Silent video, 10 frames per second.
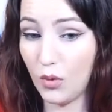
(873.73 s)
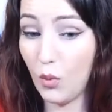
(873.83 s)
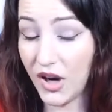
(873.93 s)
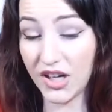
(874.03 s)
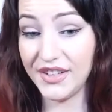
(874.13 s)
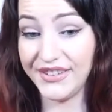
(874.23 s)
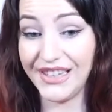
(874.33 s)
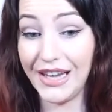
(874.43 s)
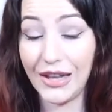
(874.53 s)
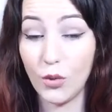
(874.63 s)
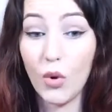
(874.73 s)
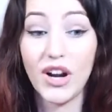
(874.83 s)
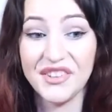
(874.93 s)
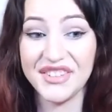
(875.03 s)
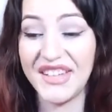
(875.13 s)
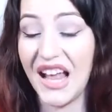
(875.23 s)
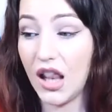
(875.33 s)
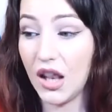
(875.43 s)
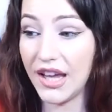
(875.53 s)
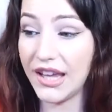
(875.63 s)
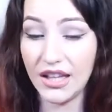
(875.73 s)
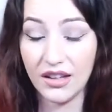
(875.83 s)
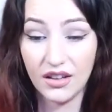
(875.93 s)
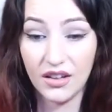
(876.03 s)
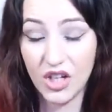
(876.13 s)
where is he? And where is Nell? Like,